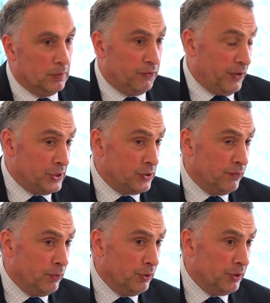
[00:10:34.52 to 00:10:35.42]
First
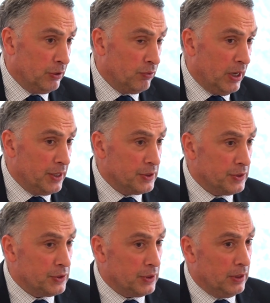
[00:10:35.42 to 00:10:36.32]
of all, the
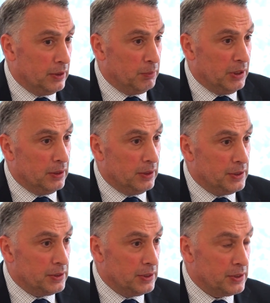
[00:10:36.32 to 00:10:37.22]
crisis in the Middle
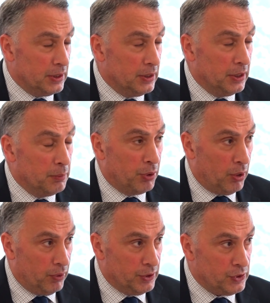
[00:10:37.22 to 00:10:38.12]
East is still in the
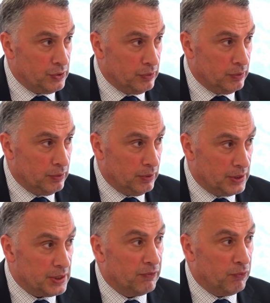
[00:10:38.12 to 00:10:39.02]
progress.
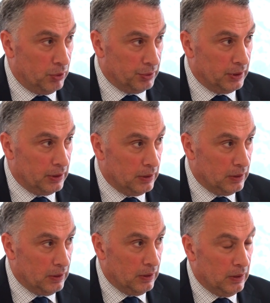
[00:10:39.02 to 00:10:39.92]
It's unfolding.
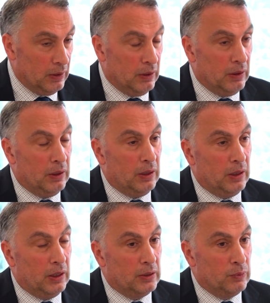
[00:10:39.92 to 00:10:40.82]

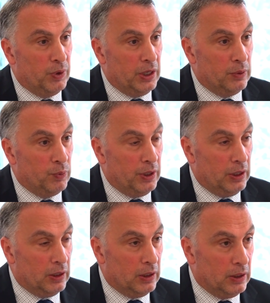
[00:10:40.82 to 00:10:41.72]
And when
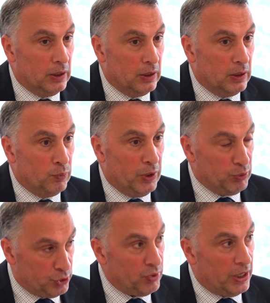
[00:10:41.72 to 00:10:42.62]
we
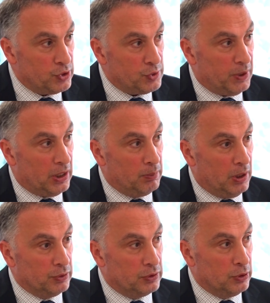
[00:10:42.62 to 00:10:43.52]
try to speak
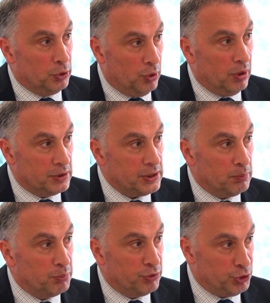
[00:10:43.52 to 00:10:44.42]
about
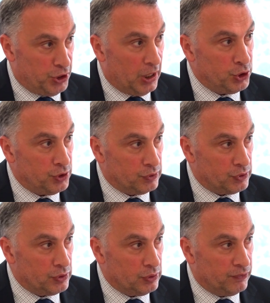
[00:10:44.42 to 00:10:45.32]
long-term
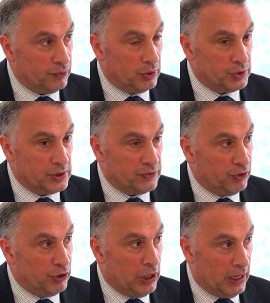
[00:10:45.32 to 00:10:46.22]
projections, of course, it's
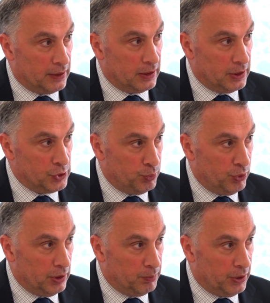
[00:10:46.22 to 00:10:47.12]
very hard at this
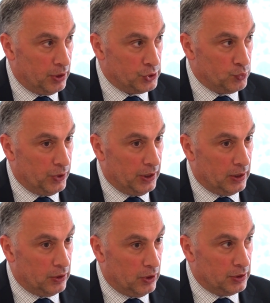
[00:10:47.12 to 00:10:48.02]
point because we
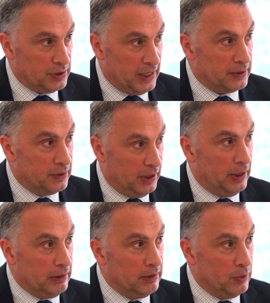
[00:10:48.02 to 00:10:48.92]
are not yet
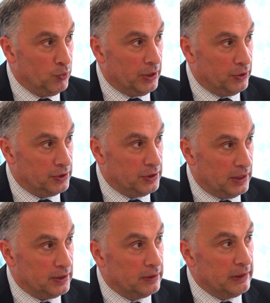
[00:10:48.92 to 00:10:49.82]
there. We are not
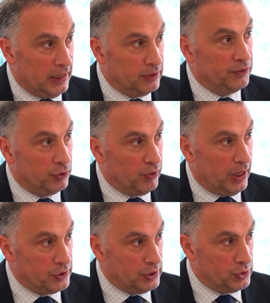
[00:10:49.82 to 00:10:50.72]
yet at the end of the
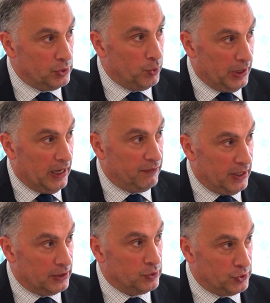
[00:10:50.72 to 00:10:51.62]
crisis, so we have
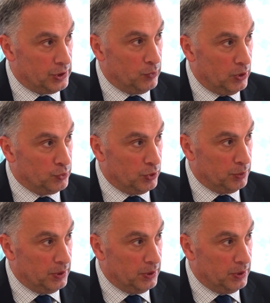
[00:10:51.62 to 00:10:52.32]
yet to see what would